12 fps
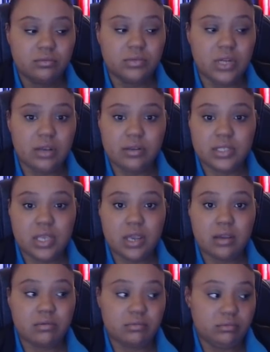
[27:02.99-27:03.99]
And I was
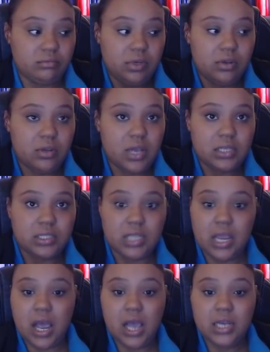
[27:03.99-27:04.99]
like, well, I
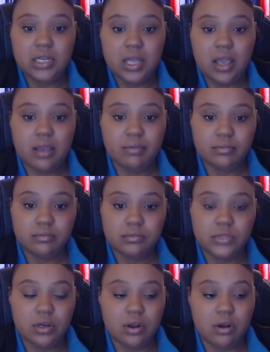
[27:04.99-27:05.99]
say hi to them.
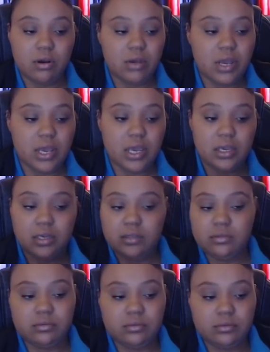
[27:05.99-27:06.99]
I
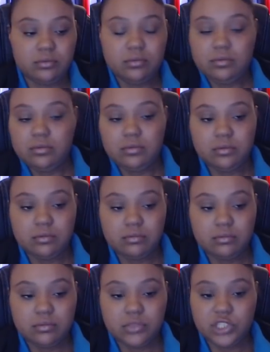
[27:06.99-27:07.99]

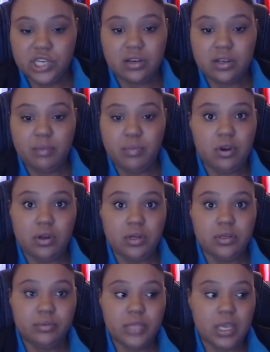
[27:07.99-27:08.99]
check up on
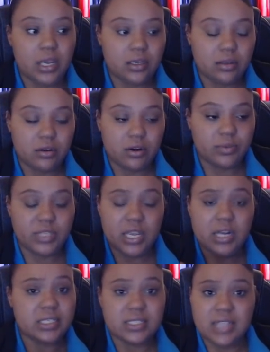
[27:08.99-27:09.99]
them. Like, you know what I'm
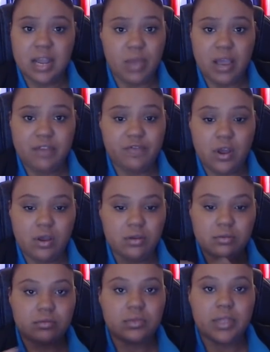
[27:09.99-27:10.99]
saying? It's not my
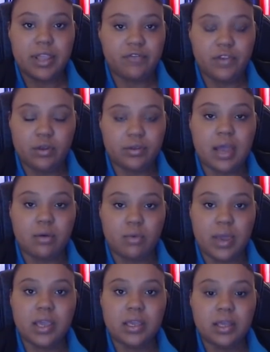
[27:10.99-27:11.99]
fault they feel that
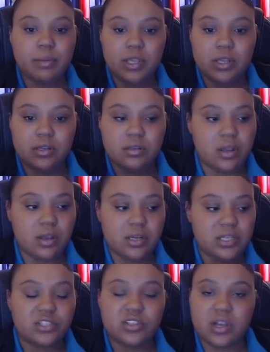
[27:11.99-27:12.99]
way. I mean, y'all
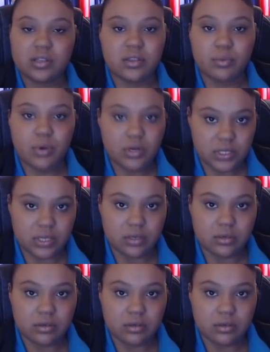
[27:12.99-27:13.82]
need to talk to the person.